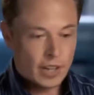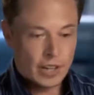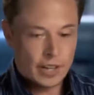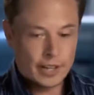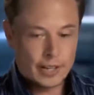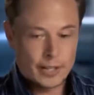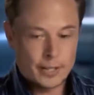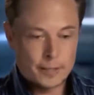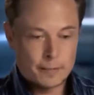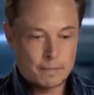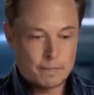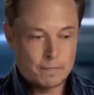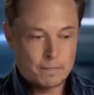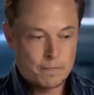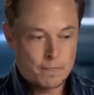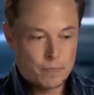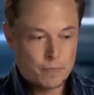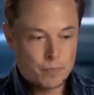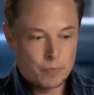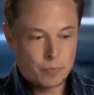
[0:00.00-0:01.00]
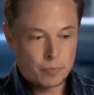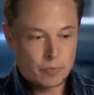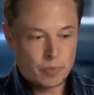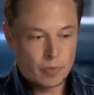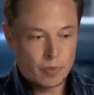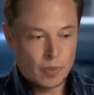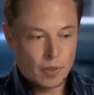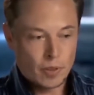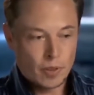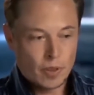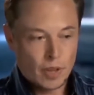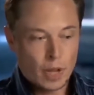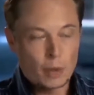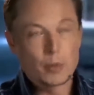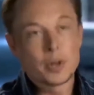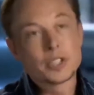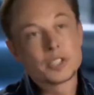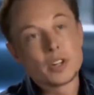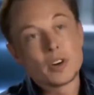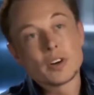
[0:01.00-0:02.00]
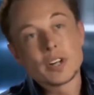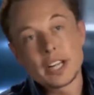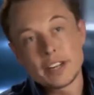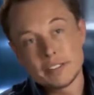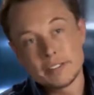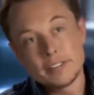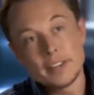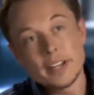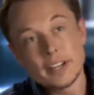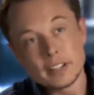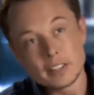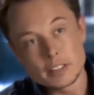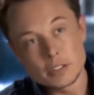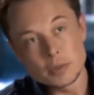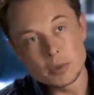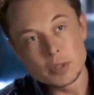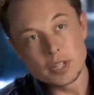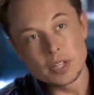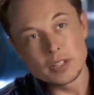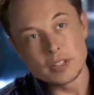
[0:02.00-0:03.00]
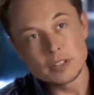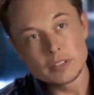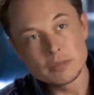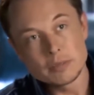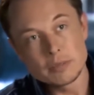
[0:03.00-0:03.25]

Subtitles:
and where it's okay to fail as well.